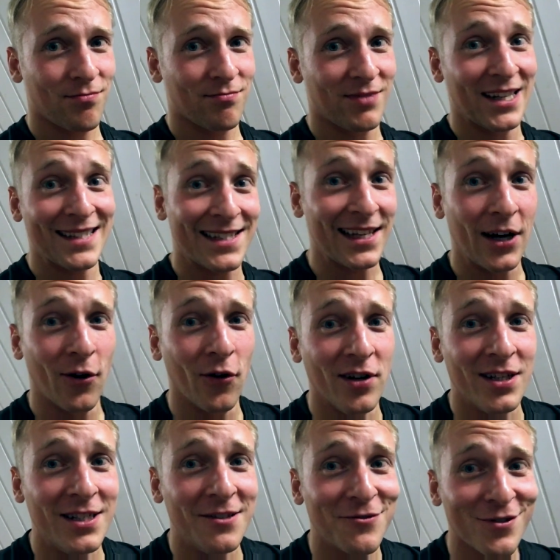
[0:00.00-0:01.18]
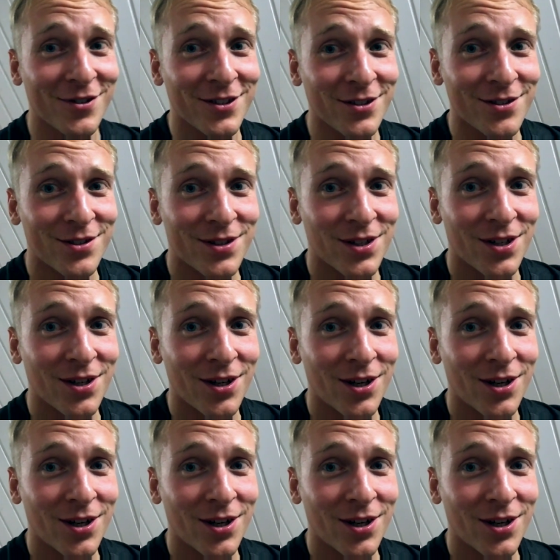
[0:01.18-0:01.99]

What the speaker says: That's the only difference.